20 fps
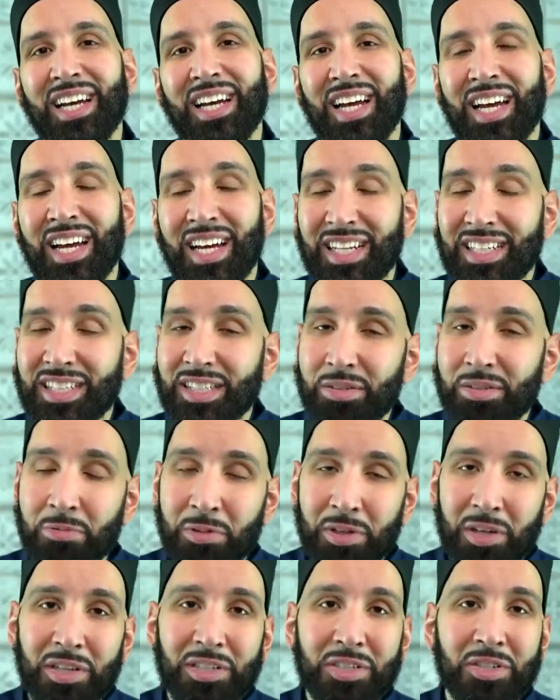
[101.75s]
And
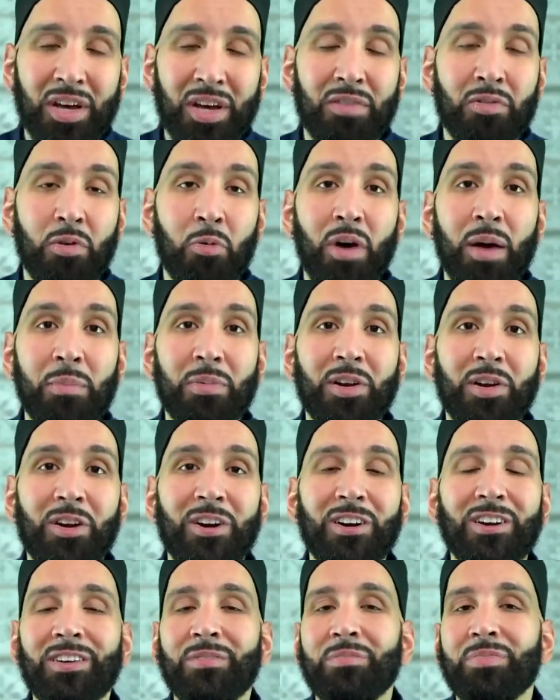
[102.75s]
we'll also have a
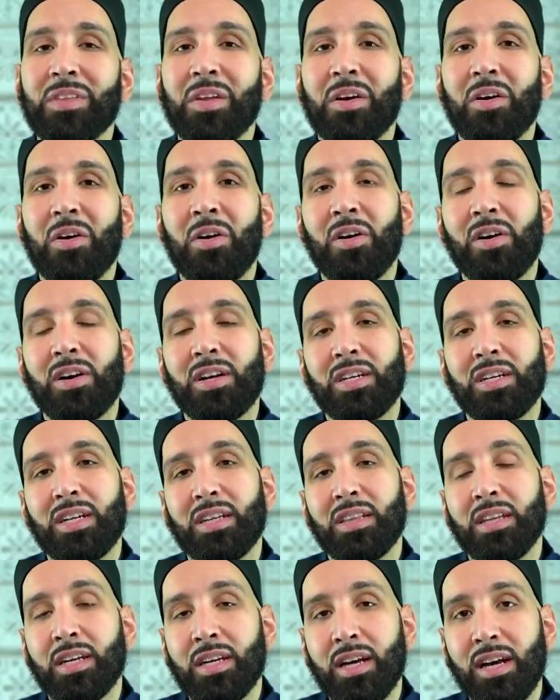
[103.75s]
webinar on
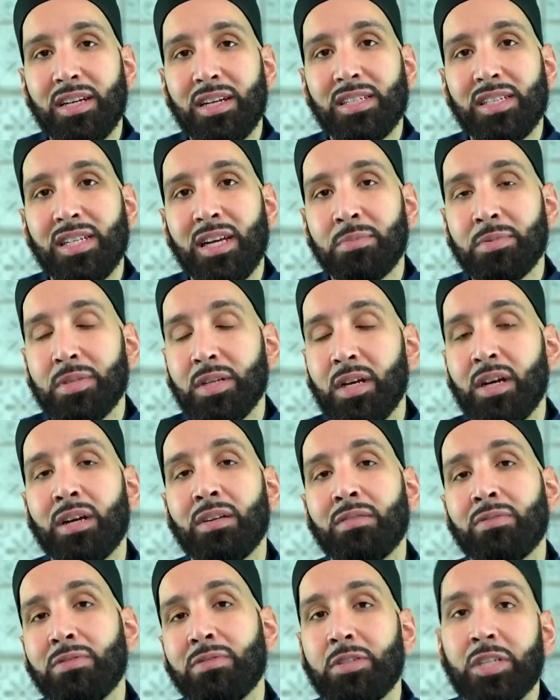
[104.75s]
the concept
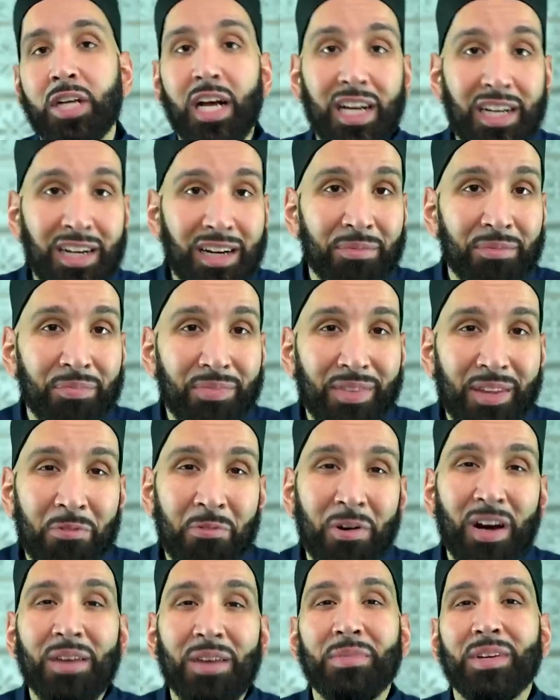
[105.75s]
of Jahannam.
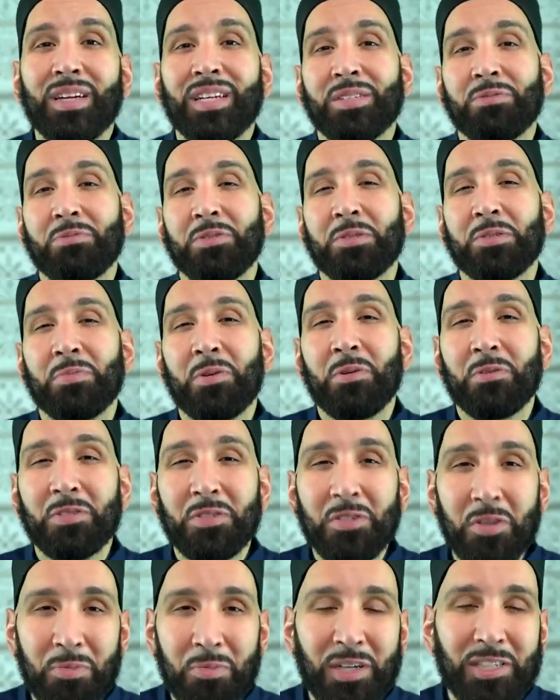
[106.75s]
Why? Because we spoke
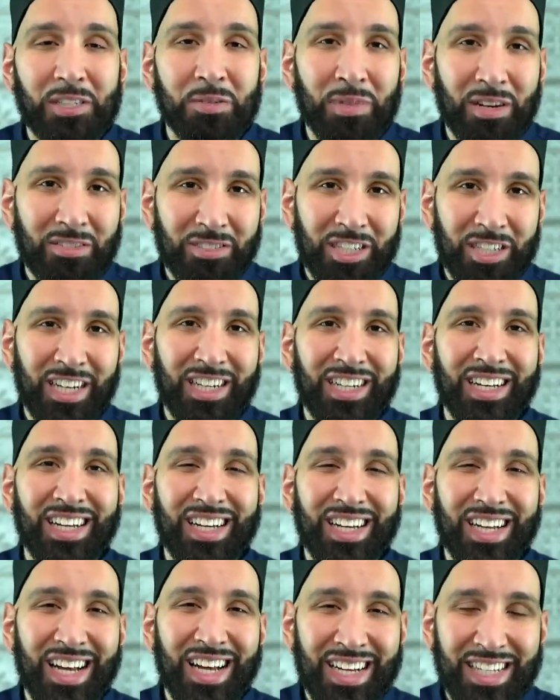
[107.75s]
so much about Jannah,
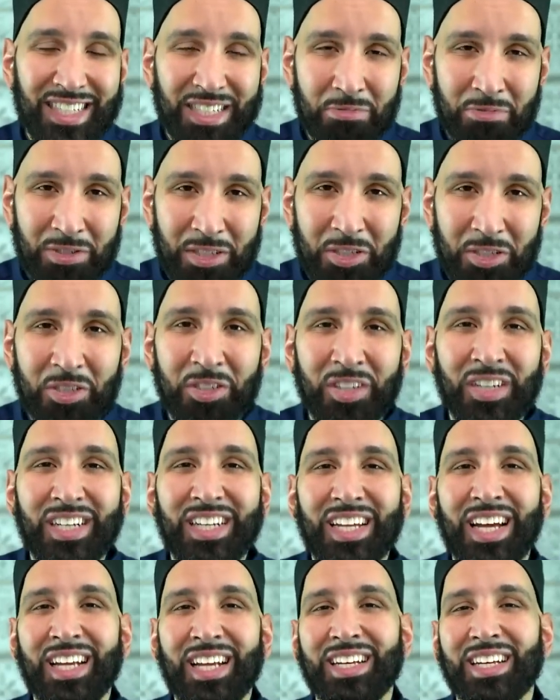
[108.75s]
as we should,
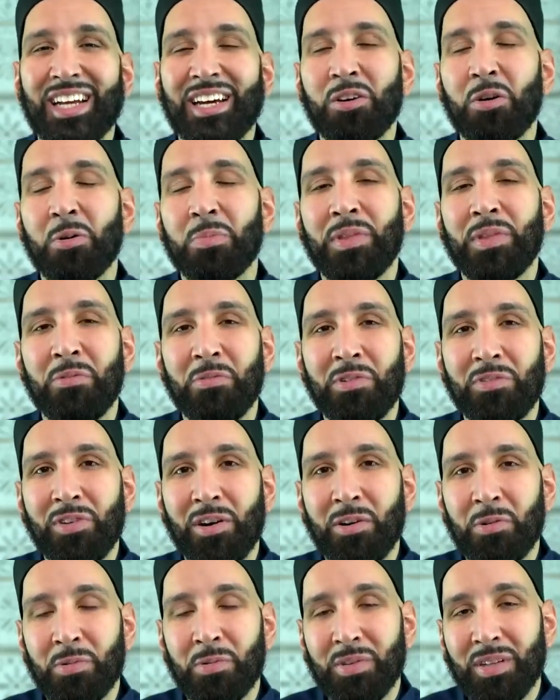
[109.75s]
and I hope that we've
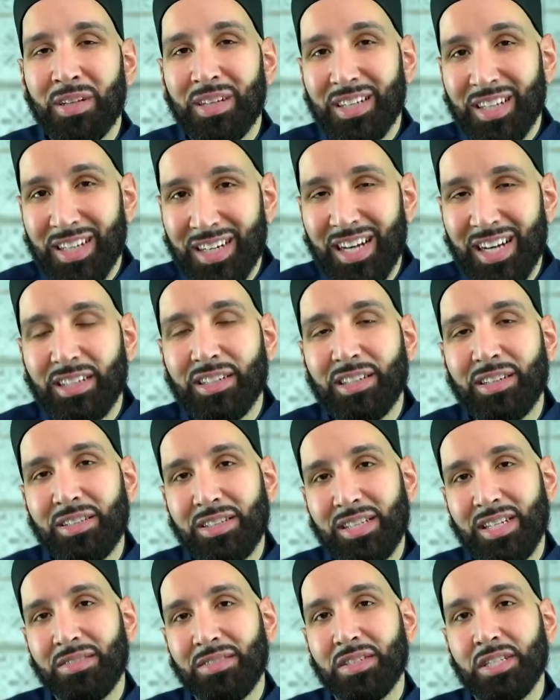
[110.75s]
all connected
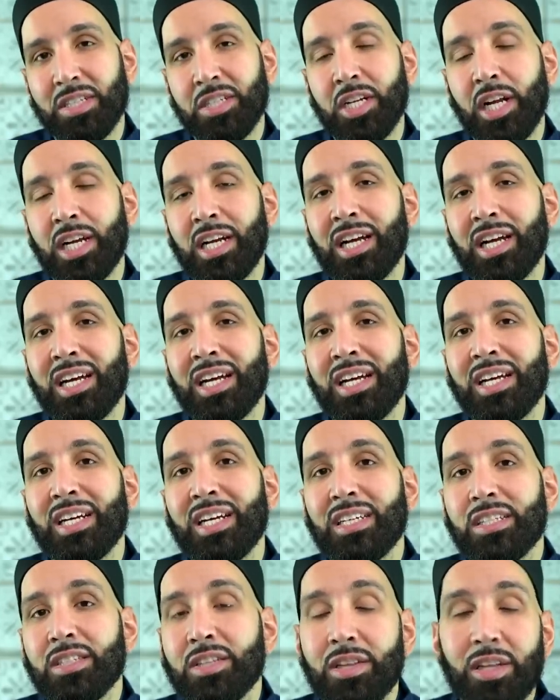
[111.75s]
ourselves to Jannah.
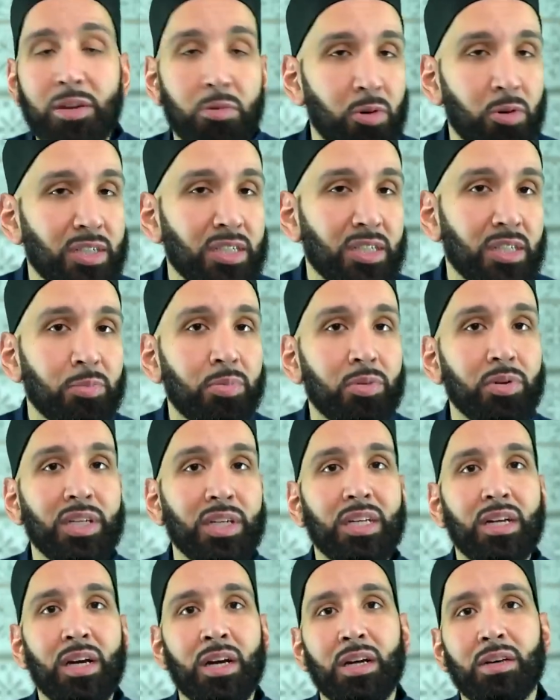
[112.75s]
So then what's the
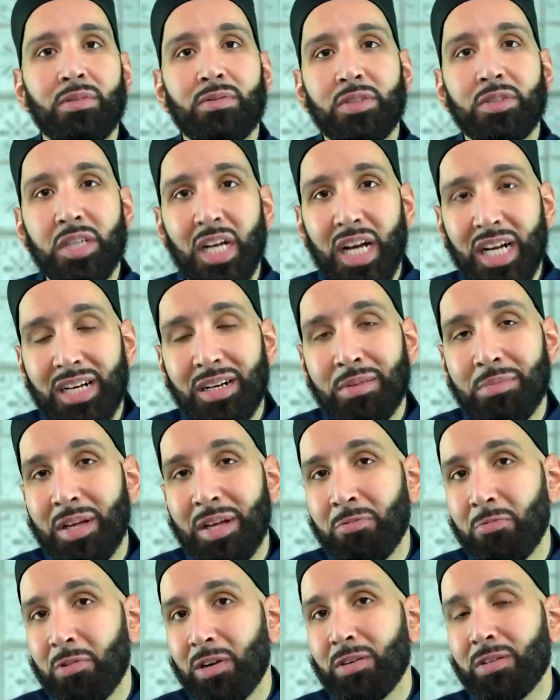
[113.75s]
point of Jahannam,
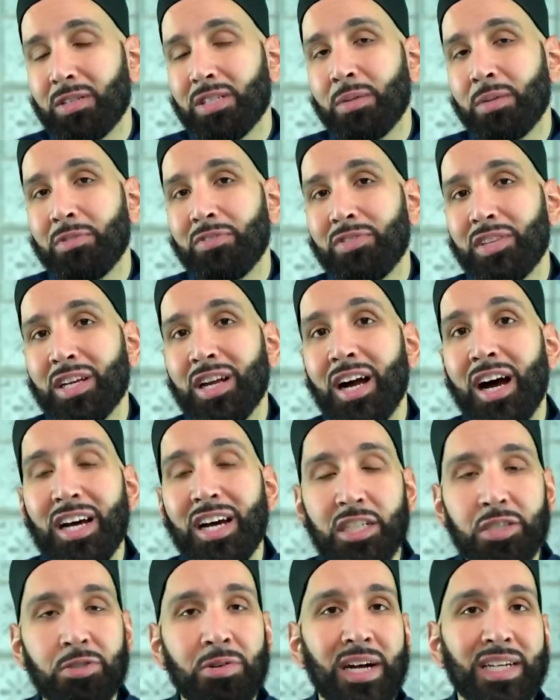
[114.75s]
and what are some of the
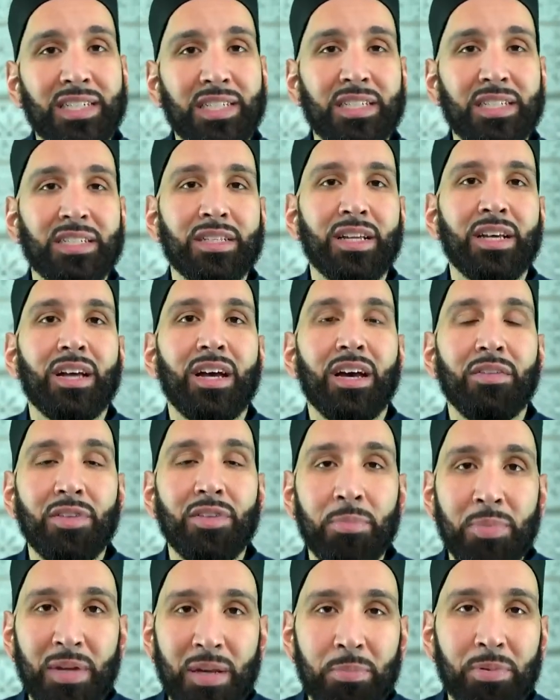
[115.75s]
contrasts of the
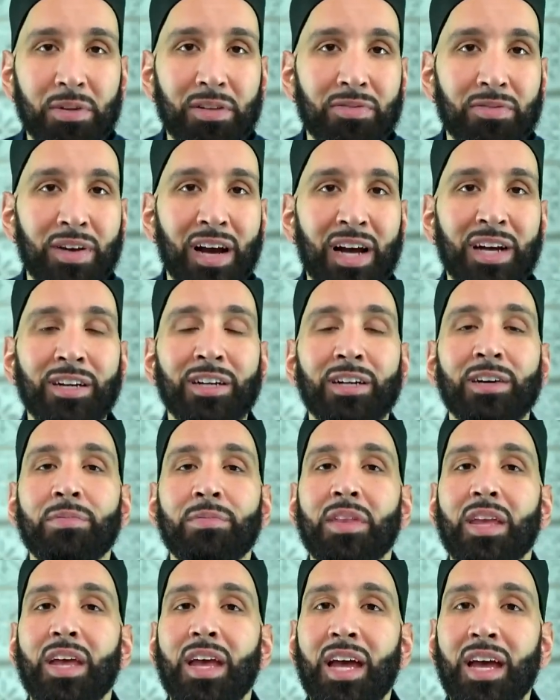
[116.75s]
people of fire
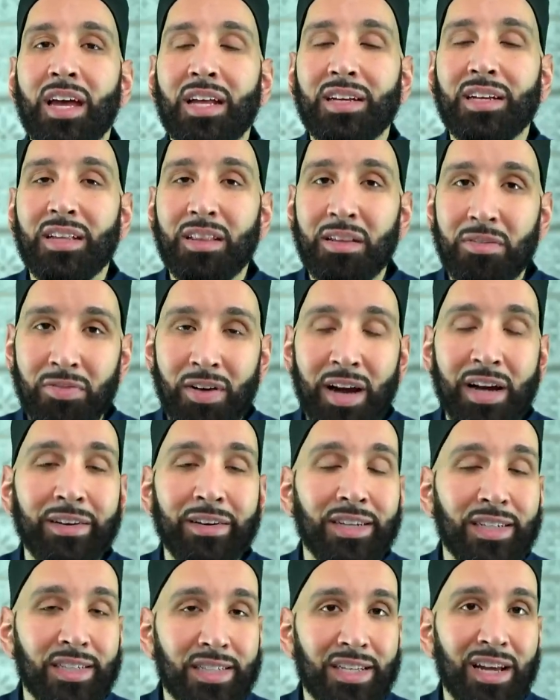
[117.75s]
and the fire
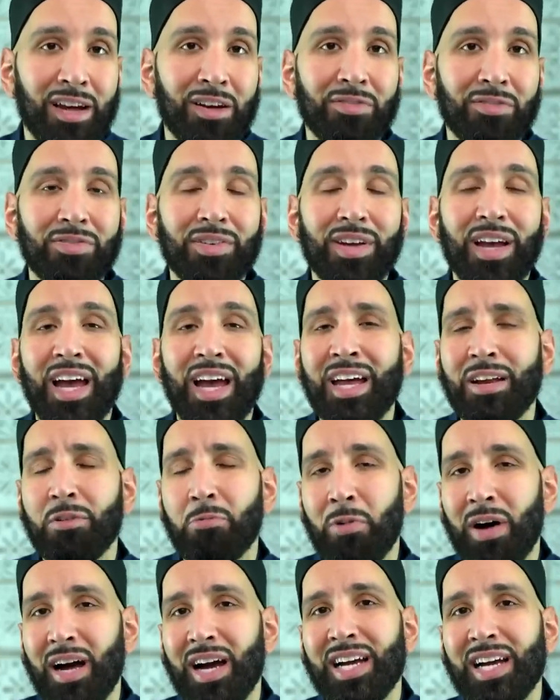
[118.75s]
itself, and
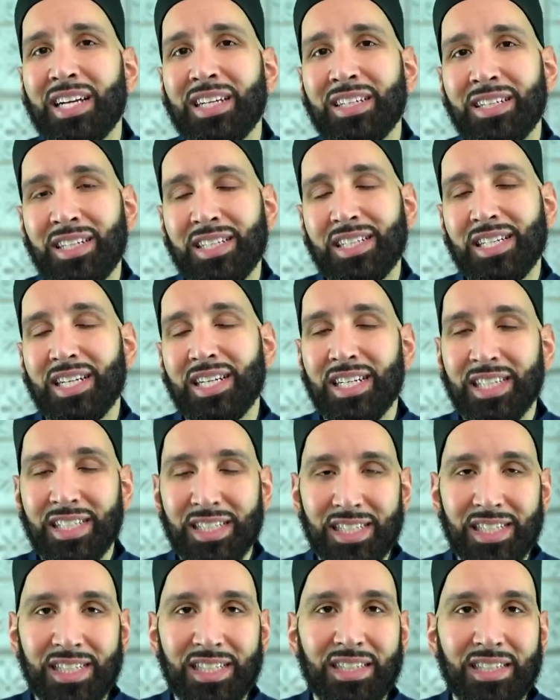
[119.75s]
why does it
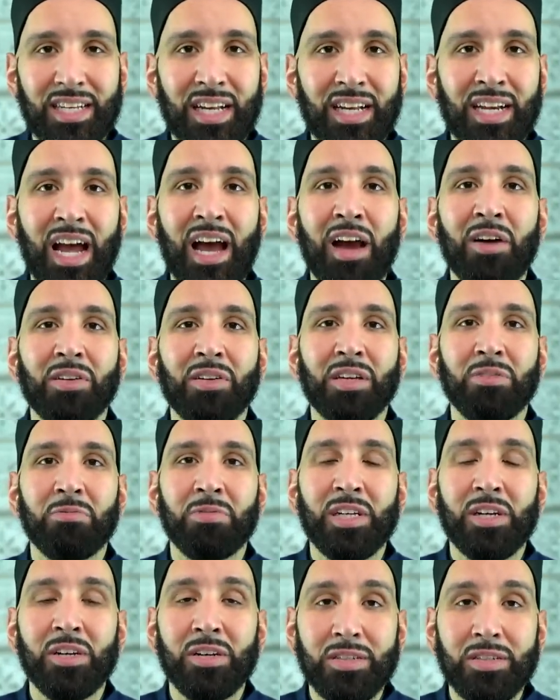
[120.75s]
exist, and how can
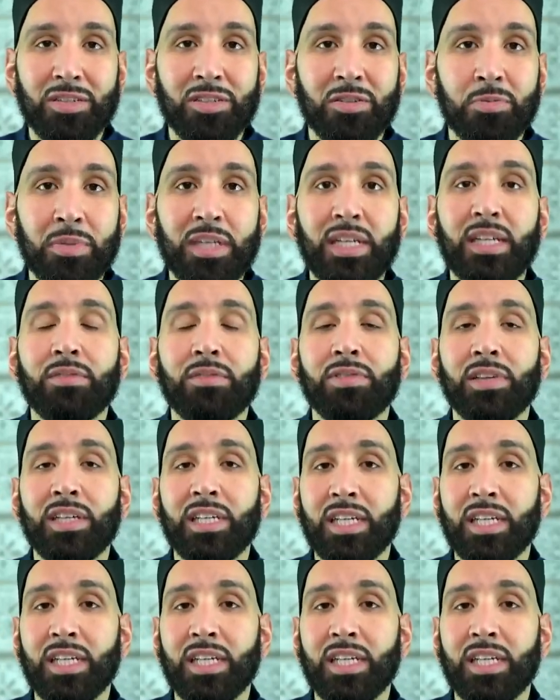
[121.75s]
we also meaningfully